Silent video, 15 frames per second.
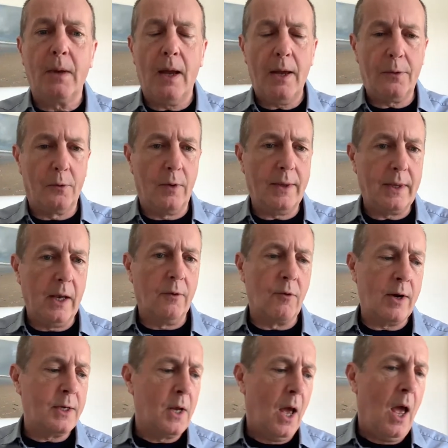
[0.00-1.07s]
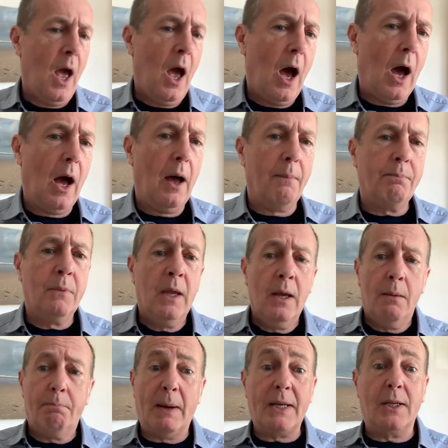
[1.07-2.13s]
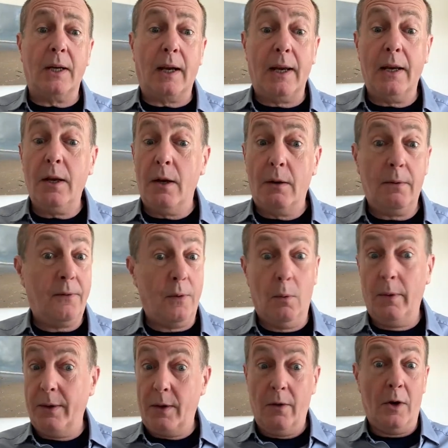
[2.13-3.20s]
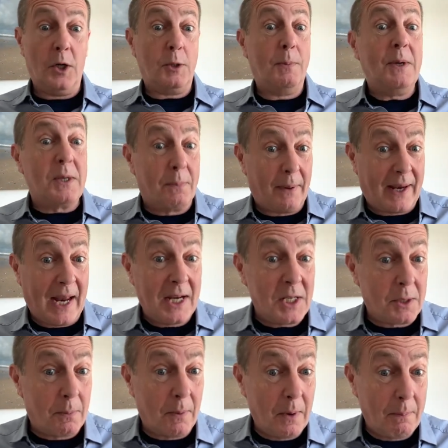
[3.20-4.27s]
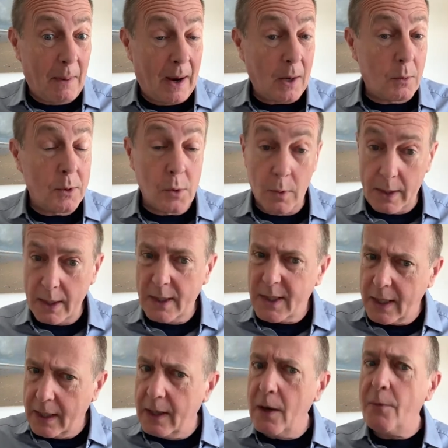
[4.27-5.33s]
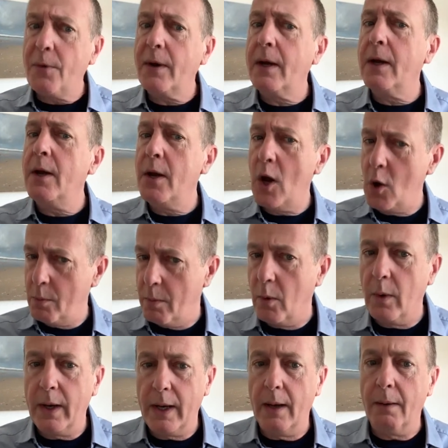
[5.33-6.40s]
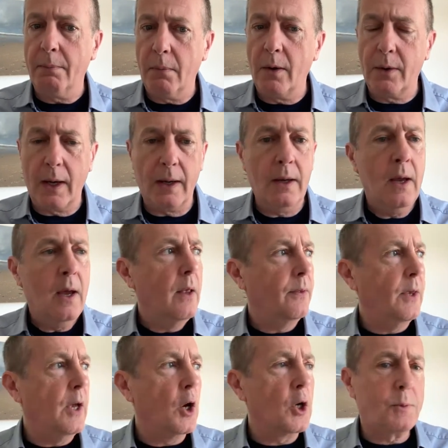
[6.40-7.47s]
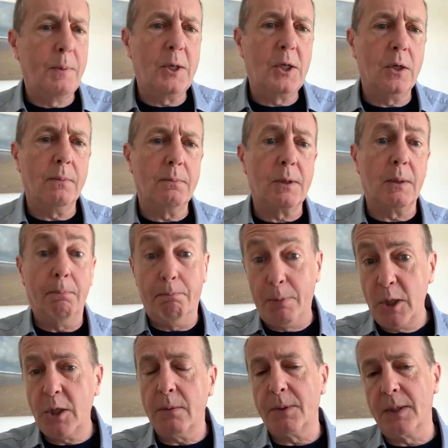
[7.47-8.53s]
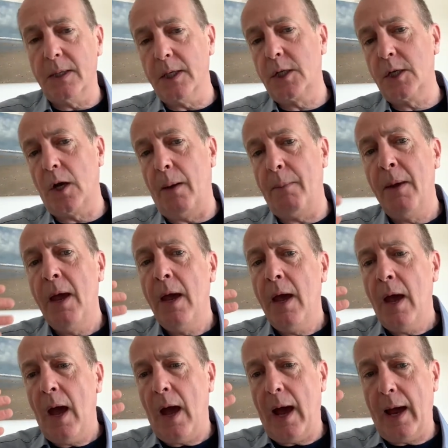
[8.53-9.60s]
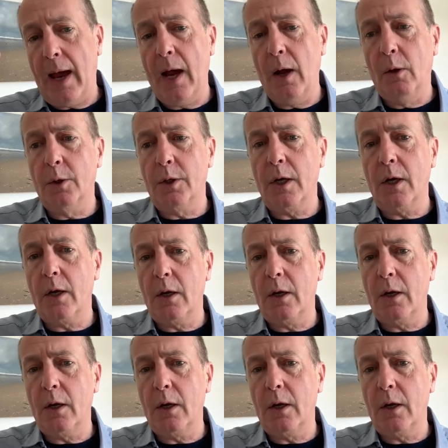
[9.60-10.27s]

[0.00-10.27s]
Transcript: the Unred. Basically, you know, if you want your Archbishop of Canterbury back, we're talking significant noble here, okay? The archbishops and bishops at this time held